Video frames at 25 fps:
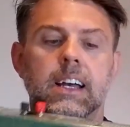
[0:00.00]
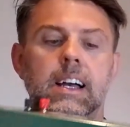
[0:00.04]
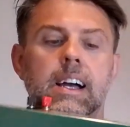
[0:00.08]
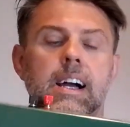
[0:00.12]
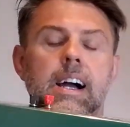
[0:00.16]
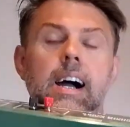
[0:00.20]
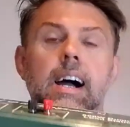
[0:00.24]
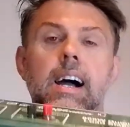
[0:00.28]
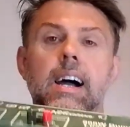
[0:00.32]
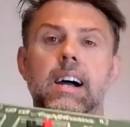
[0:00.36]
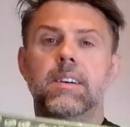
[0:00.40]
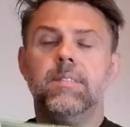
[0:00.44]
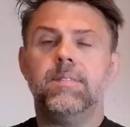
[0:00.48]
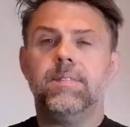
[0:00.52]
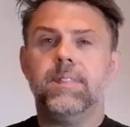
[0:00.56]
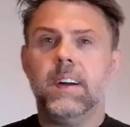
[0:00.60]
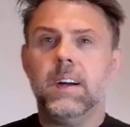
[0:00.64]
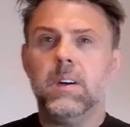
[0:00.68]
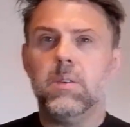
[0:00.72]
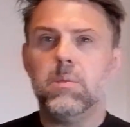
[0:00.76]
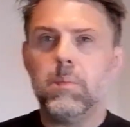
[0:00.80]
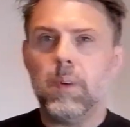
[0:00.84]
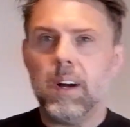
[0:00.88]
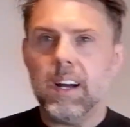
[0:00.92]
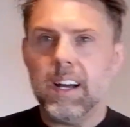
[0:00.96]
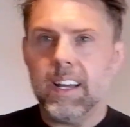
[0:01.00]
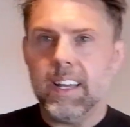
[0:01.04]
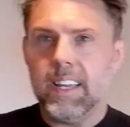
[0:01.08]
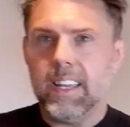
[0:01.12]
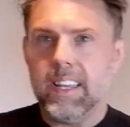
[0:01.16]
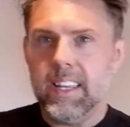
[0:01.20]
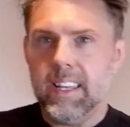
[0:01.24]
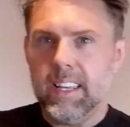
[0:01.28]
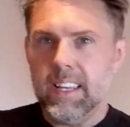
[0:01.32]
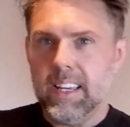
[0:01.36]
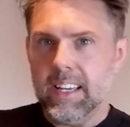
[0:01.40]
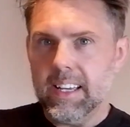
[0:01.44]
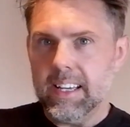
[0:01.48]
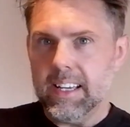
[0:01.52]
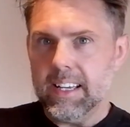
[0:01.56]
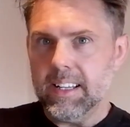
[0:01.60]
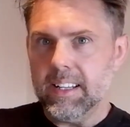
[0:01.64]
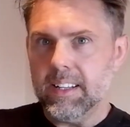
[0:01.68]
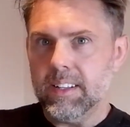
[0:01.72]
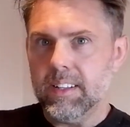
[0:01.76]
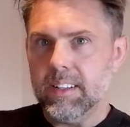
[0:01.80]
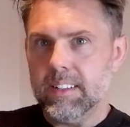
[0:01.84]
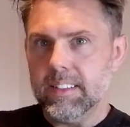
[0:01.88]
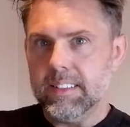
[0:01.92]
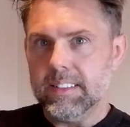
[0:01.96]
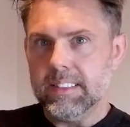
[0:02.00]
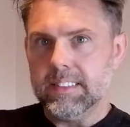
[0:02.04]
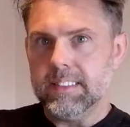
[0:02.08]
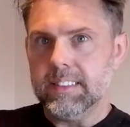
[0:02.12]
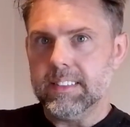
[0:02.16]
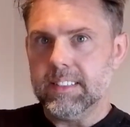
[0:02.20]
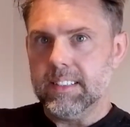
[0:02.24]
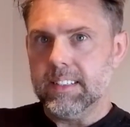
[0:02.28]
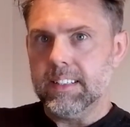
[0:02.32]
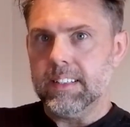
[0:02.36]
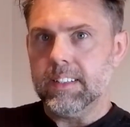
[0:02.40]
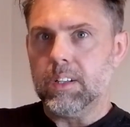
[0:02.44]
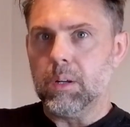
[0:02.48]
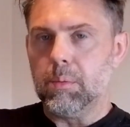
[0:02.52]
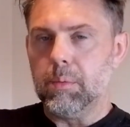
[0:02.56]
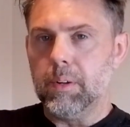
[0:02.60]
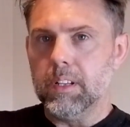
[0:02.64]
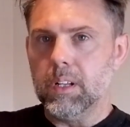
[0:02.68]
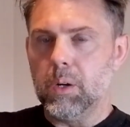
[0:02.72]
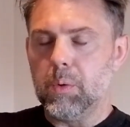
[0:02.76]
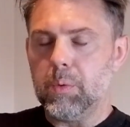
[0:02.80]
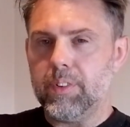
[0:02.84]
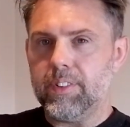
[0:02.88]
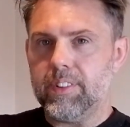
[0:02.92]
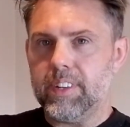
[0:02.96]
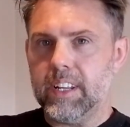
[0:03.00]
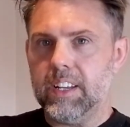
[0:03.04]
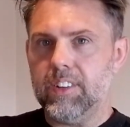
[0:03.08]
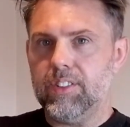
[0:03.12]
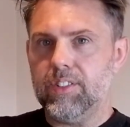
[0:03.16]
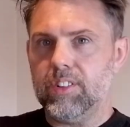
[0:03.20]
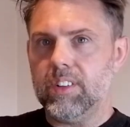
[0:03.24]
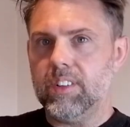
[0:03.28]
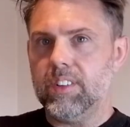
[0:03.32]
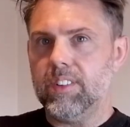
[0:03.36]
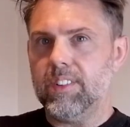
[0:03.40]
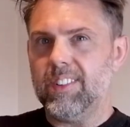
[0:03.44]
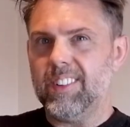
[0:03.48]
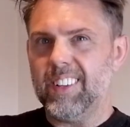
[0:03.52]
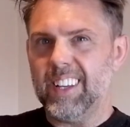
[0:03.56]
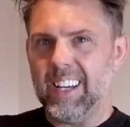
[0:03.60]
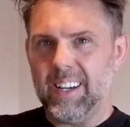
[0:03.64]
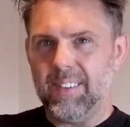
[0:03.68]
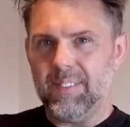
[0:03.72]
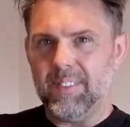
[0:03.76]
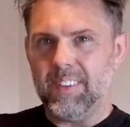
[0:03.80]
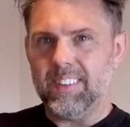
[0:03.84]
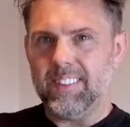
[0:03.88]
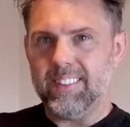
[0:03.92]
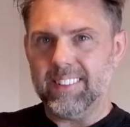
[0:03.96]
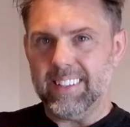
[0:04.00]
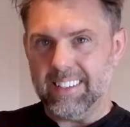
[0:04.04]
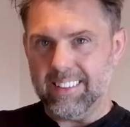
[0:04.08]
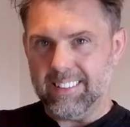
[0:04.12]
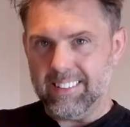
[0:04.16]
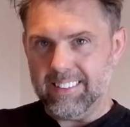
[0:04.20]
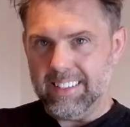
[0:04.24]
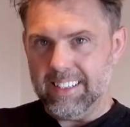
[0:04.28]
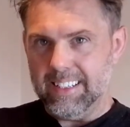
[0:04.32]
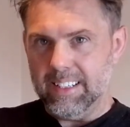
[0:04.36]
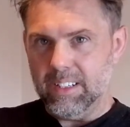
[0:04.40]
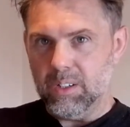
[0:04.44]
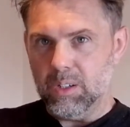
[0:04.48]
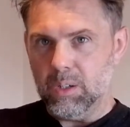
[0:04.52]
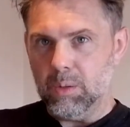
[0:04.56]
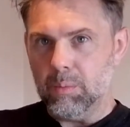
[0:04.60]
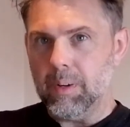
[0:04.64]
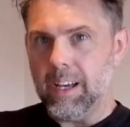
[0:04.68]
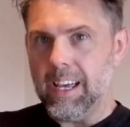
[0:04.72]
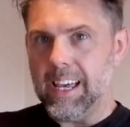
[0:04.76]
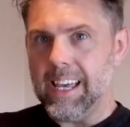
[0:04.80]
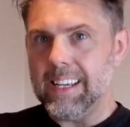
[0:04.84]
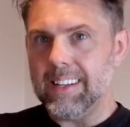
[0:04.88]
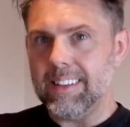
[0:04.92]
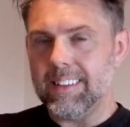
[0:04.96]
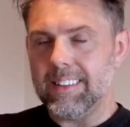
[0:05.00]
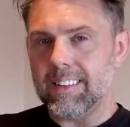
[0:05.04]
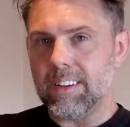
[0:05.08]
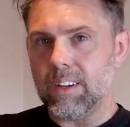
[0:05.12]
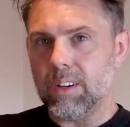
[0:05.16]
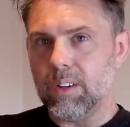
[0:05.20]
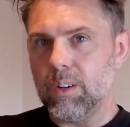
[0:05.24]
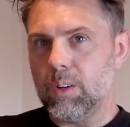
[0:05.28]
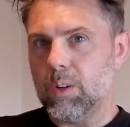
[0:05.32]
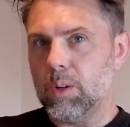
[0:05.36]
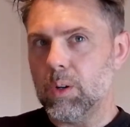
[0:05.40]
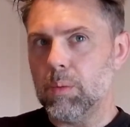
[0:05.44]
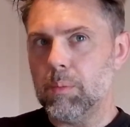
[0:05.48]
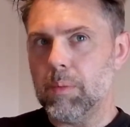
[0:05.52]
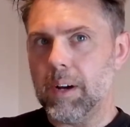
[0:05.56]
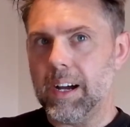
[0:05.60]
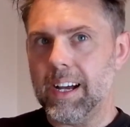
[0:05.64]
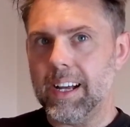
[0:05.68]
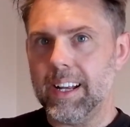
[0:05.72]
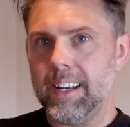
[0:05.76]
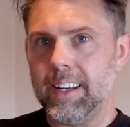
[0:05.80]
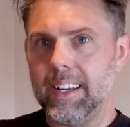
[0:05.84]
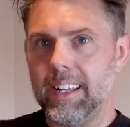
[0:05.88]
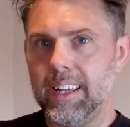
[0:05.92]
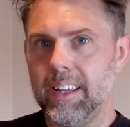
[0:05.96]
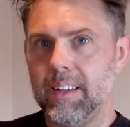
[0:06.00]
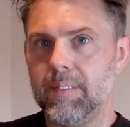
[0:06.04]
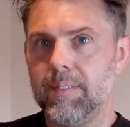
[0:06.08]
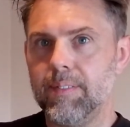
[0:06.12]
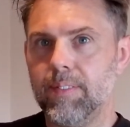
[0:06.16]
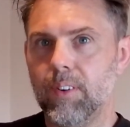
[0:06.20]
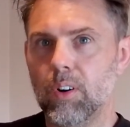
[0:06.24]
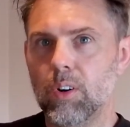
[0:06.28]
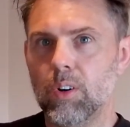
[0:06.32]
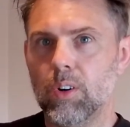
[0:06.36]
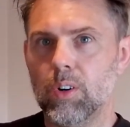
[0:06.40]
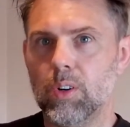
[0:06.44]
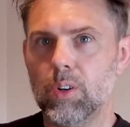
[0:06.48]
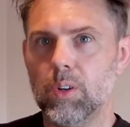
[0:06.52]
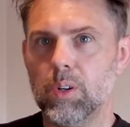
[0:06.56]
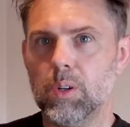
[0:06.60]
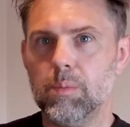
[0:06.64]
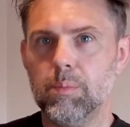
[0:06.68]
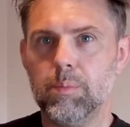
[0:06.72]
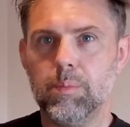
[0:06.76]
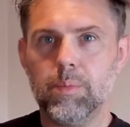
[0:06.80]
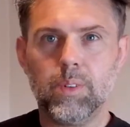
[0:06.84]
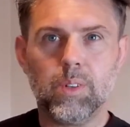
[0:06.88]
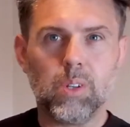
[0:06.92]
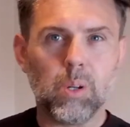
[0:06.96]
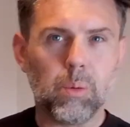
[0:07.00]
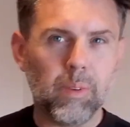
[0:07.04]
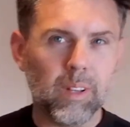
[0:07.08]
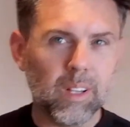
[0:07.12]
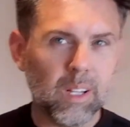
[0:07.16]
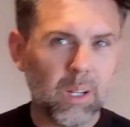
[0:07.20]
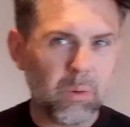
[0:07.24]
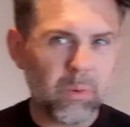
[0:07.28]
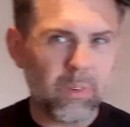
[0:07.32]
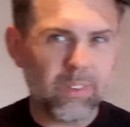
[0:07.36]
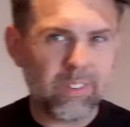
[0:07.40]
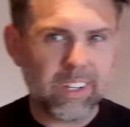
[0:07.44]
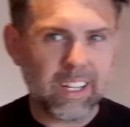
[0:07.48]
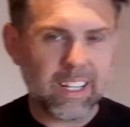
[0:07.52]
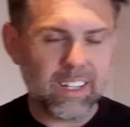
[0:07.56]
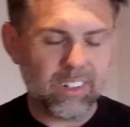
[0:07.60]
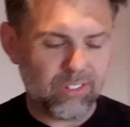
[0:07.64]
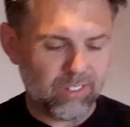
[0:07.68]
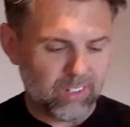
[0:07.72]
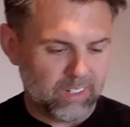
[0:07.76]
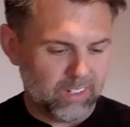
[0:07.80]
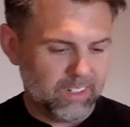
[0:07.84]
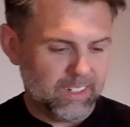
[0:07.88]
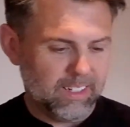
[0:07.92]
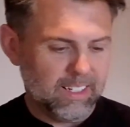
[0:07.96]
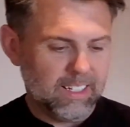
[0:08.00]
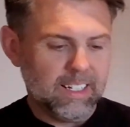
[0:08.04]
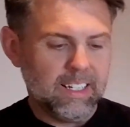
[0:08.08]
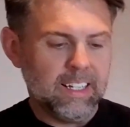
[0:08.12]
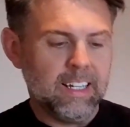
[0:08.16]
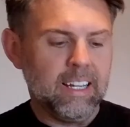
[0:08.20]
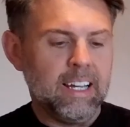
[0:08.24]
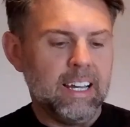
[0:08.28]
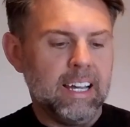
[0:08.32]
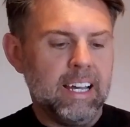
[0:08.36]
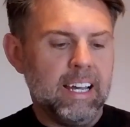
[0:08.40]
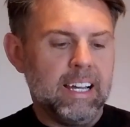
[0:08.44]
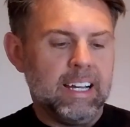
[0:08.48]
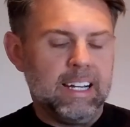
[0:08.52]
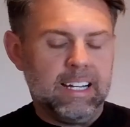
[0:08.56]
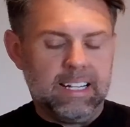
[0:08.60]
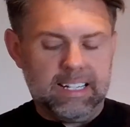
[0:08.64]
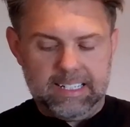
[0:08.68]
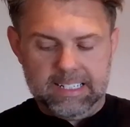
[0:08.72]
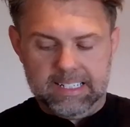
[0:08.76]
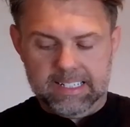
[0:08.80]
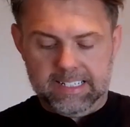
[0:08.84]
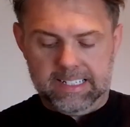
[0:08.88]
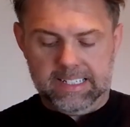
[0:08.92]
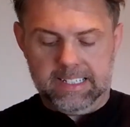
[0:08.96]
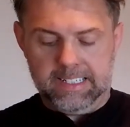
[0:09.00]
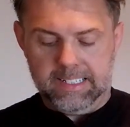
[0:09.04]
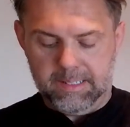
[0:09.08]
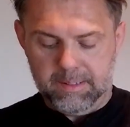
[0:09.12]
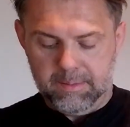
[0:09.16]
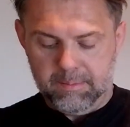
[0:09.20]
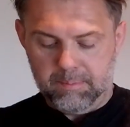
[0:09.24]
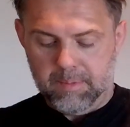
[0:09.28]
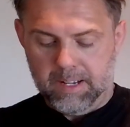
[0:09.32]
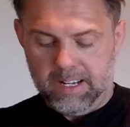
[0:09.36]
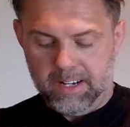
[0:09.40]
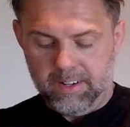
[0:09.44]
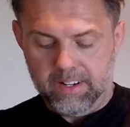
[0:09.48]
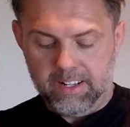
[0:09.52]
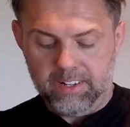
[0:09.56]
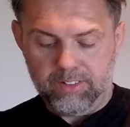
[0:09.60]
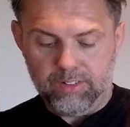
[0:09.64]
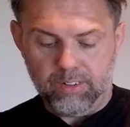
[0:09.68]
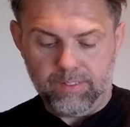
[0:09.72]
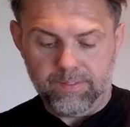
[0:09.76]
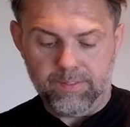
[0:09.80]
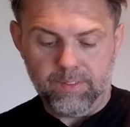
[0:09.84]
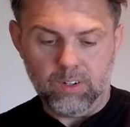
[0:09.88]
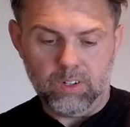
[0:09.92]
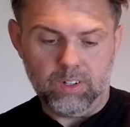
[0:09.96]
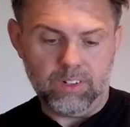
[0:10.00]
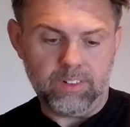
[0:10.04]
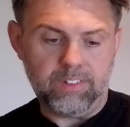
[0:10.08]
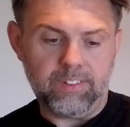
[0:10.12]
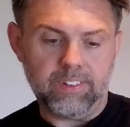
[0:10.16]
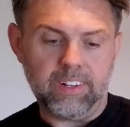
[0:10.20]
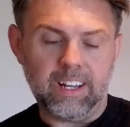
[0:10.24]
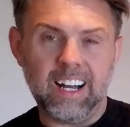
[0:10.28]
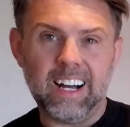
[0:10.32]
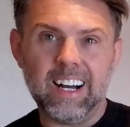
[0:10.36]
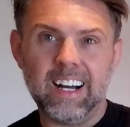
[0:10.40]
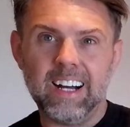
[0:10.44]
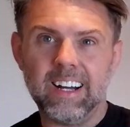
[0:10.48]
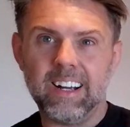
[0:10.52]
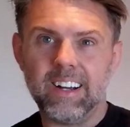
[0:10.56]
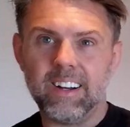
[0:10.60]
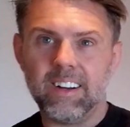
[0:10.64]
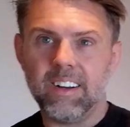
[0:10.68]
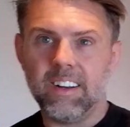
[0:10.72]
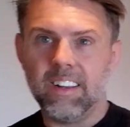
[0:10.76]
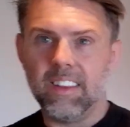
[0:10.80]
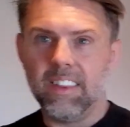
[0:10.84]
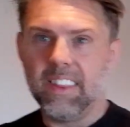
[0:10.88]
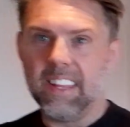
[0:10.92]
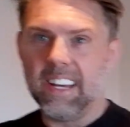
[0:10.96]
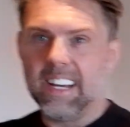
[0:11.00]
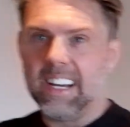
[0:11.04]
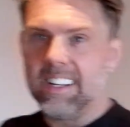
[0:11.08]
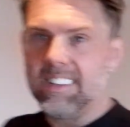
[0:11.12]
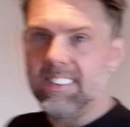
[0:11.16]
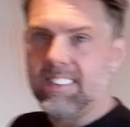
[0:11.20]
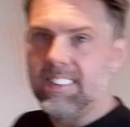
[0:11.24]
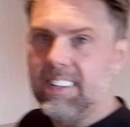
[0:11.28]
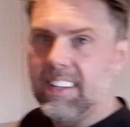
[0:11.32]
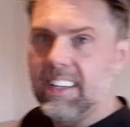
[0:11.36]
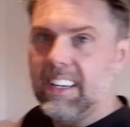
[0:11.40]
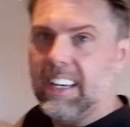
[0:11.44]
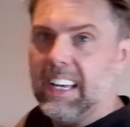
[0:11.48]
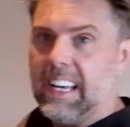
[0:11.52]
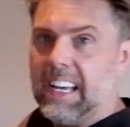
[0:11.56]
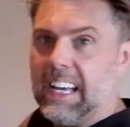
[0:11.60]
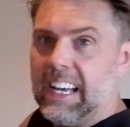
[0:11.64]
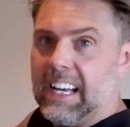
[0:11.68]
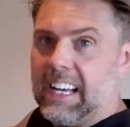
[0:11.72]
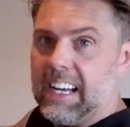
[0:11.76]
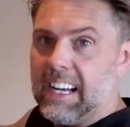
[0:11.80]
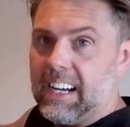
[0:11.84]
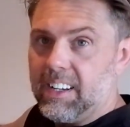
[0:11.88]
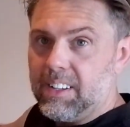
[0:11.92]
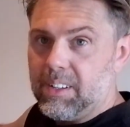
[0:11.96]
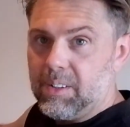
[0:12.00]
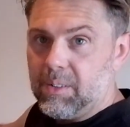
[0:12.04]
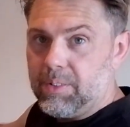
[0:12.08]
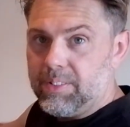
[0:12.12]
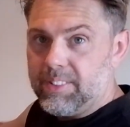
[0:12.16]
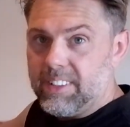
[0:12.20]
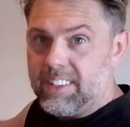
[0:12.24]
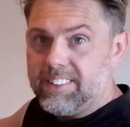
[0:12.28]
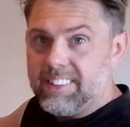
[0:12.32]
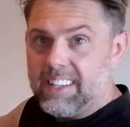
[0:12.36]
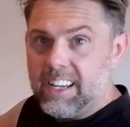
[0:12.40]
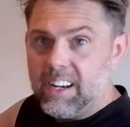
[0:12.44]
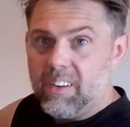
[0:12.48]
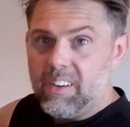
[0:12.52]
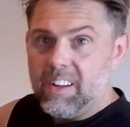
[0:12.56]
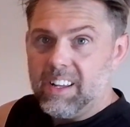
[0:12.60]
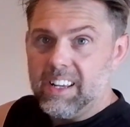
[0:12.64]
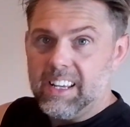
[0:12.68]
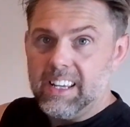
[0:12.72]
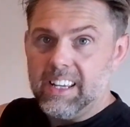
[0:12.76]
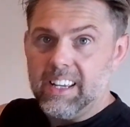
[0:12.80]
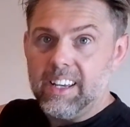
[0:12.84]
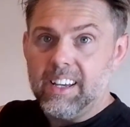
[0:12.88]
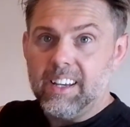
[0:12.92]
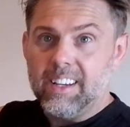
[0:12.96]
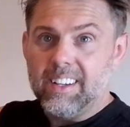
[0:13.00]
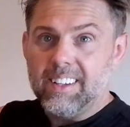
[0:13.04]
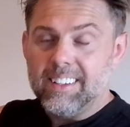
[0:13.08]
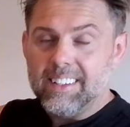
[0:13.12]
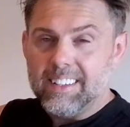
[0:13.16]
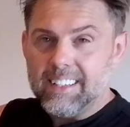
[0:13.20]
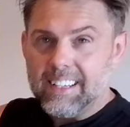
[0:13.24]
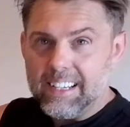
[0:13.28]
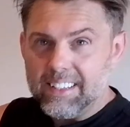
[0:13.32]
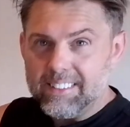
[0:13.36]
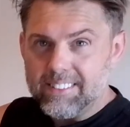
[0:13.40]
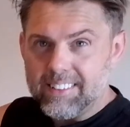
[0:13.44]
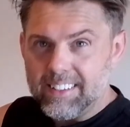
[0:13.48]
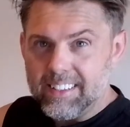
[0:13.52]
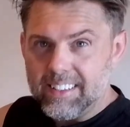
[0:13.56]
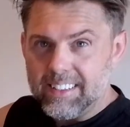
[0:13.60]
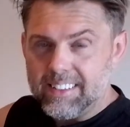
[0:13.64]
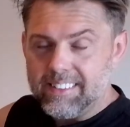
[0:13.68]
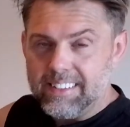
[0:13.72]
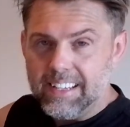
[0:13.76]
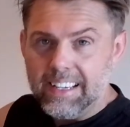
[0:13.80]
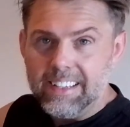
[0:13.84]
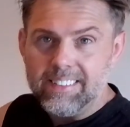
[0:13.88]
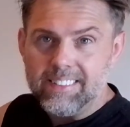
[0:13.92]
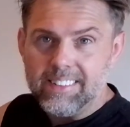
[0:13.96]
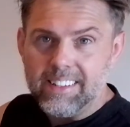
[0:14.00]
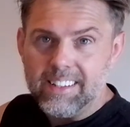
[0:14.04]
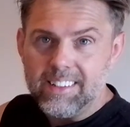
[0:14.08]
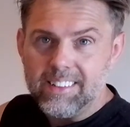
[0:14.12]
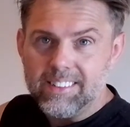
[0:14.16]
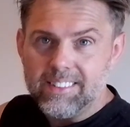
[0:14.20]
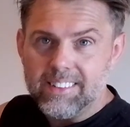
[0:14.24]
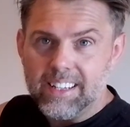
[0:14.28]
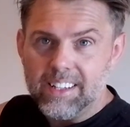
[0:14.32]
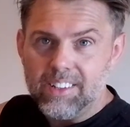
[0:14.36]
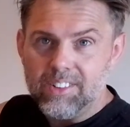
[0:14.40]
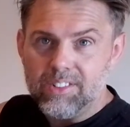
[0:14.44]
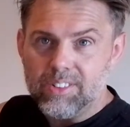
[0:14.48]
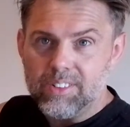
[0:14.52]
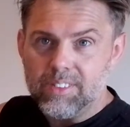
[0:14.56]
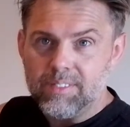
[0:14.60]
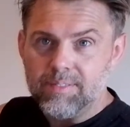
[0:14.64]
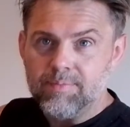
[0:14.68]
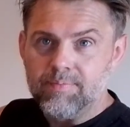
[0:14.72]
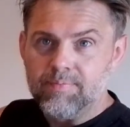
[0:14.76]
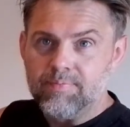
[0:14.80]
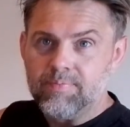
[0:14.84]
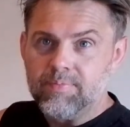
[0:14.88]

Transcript: I have found my dummy load stations. I have a 16 ohm, 8 ohm and a 4 ohm dummy load station. My initial thoughts are that I use this area here as a testing station.